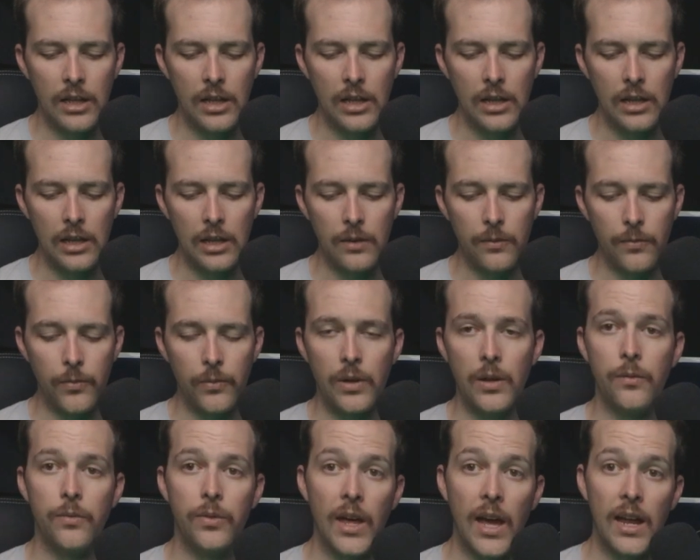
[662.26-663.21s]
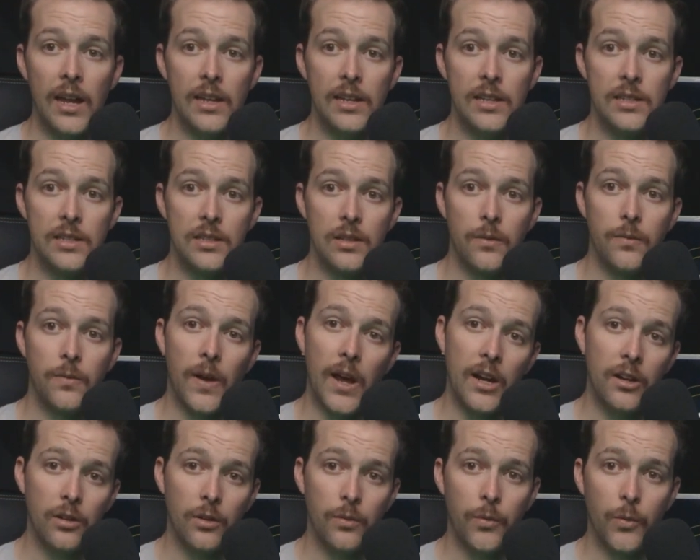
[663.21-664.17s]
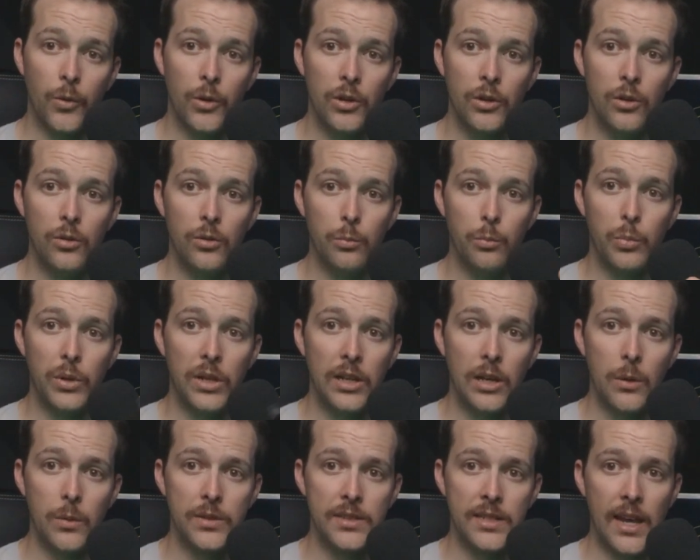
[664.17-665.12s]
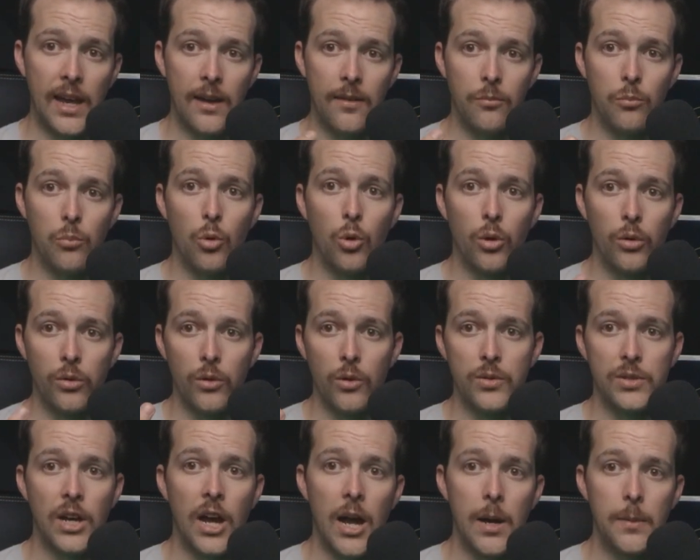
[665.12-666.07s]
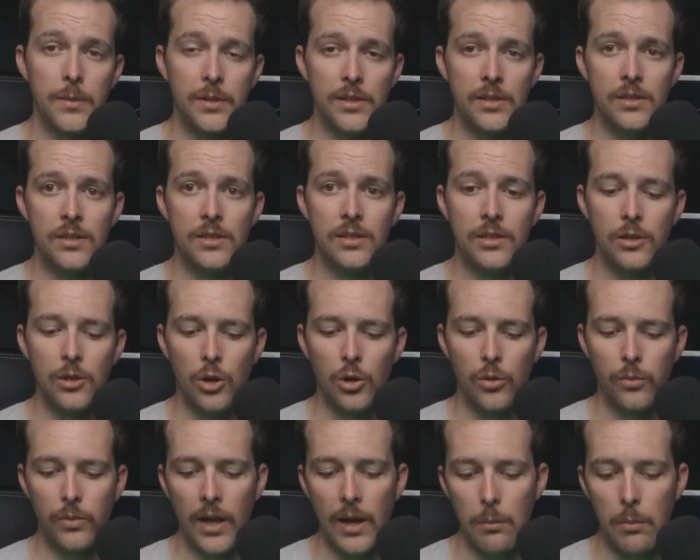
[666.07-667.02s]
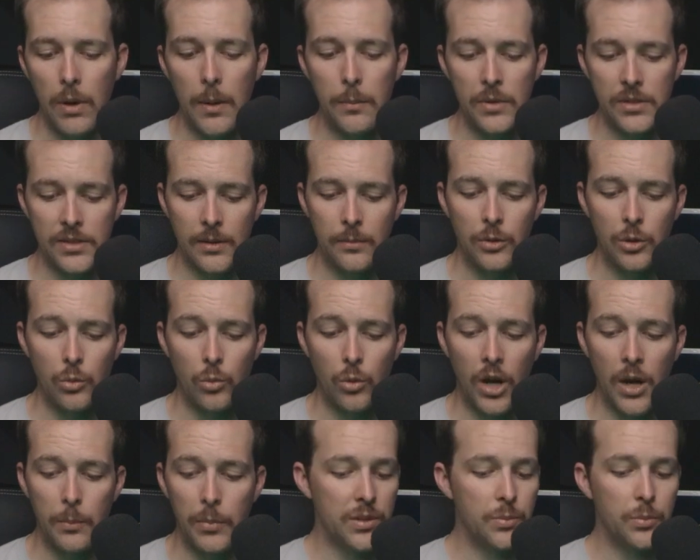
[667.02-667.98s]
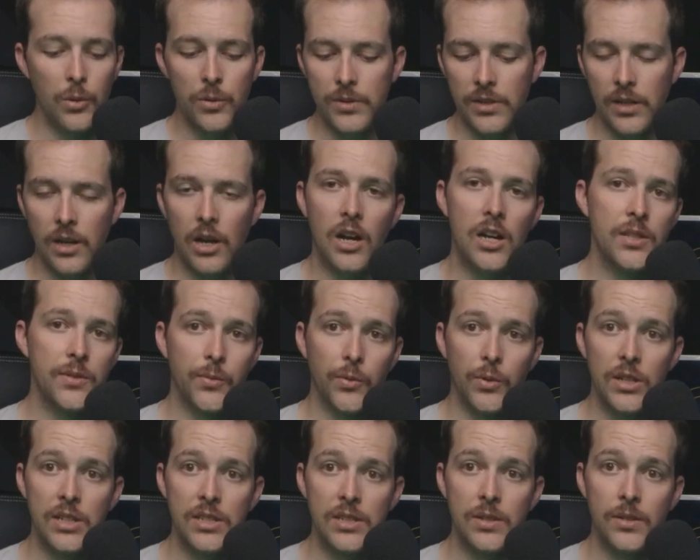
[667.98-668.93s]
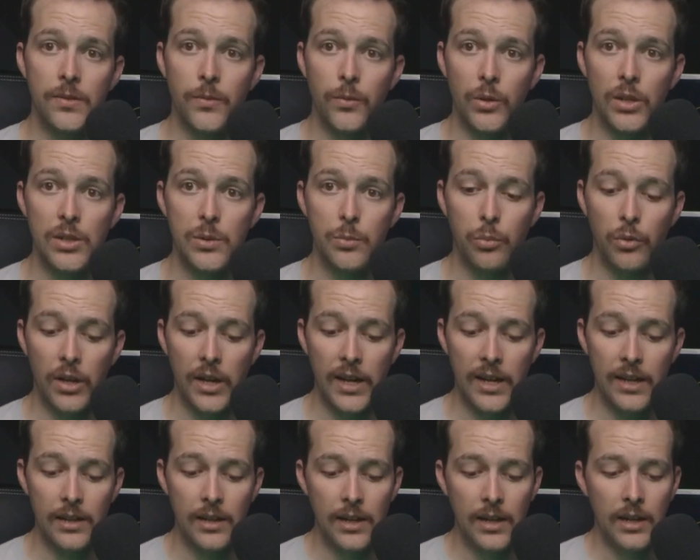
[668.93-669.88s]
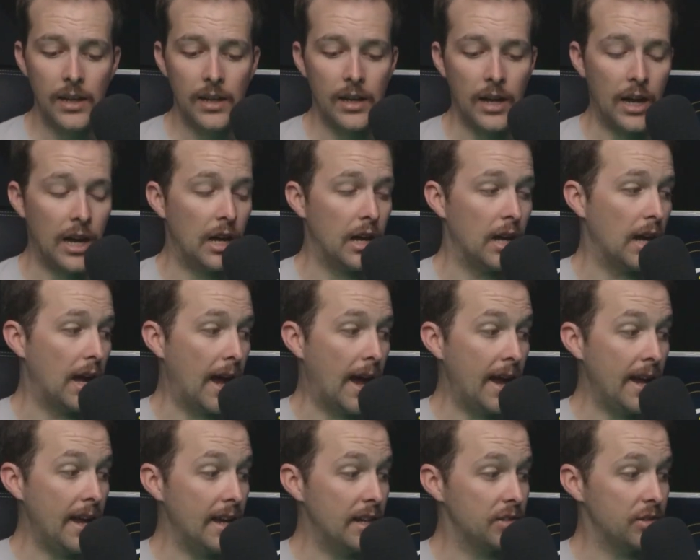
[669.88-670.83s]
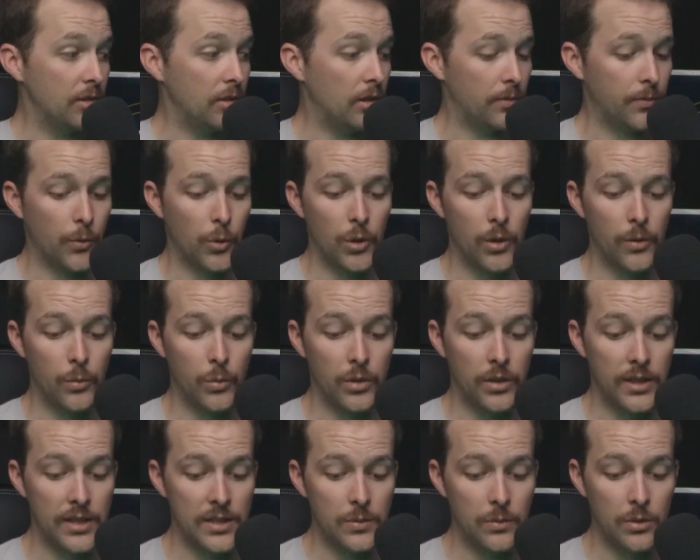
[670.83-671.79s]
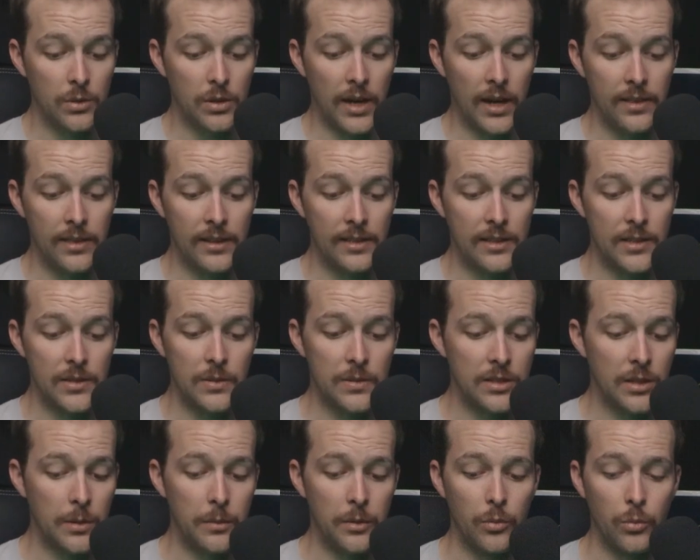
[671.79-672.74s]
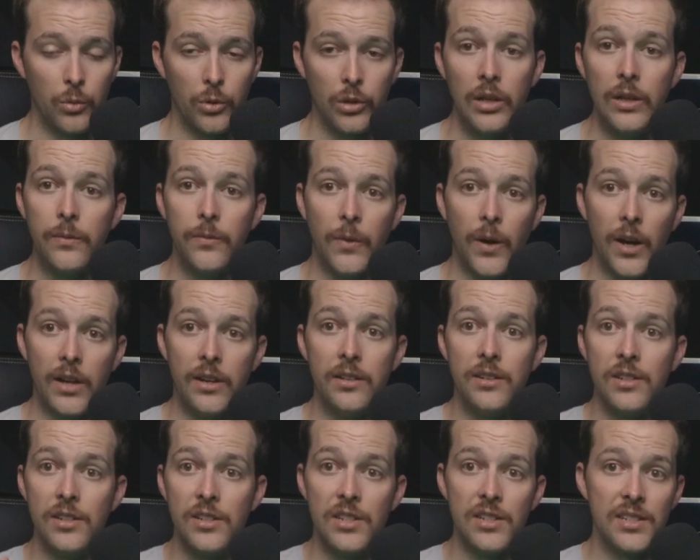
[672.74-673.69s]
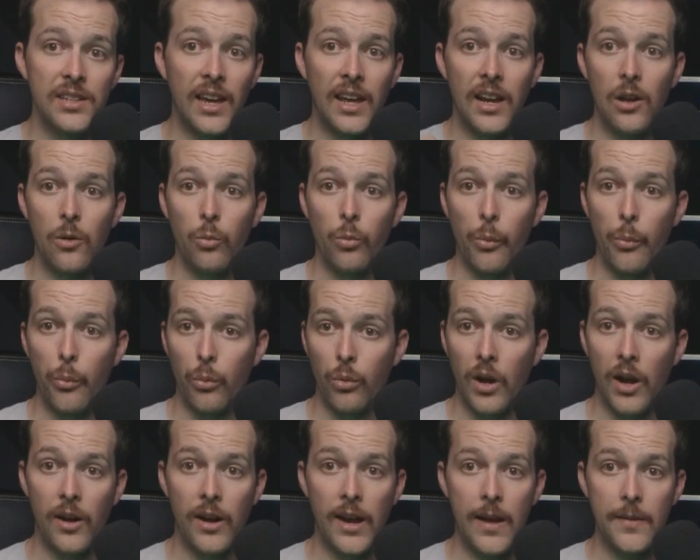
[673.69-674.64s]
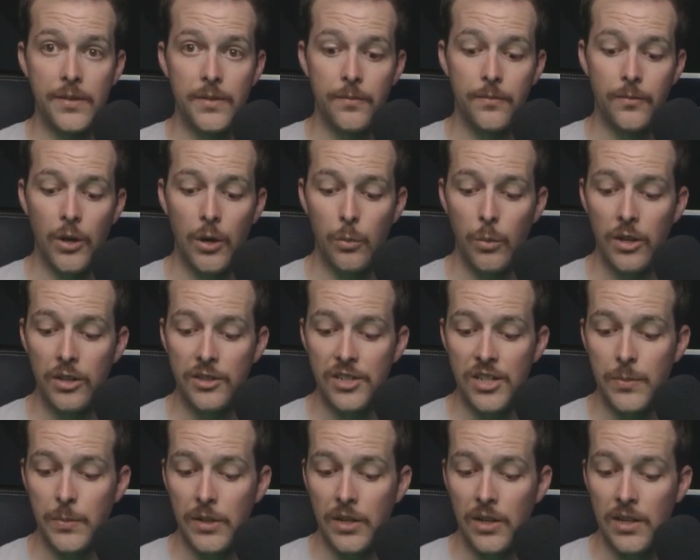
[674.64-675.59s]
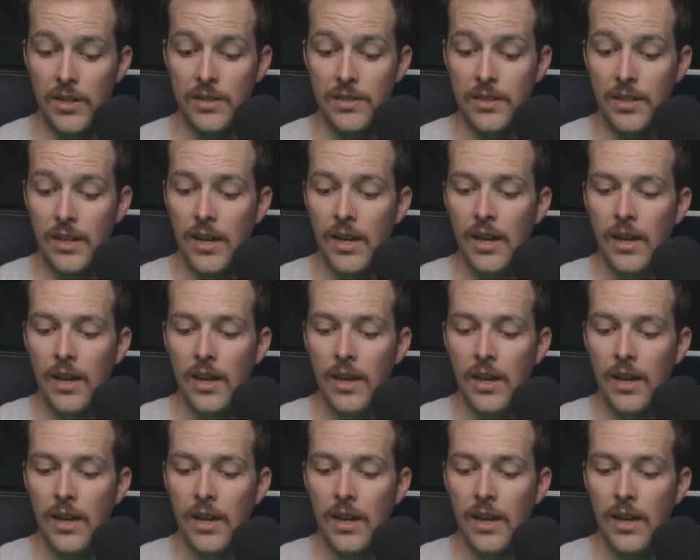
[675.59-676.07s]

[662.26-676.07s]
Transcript: if that is a factor for you, being able to have more of those options, you know, that might be something you want. There's pros and cons for each blade. I actually look forward with this one. I think this one's gonna be really fun to just kind of whoop around, have some fun with, just because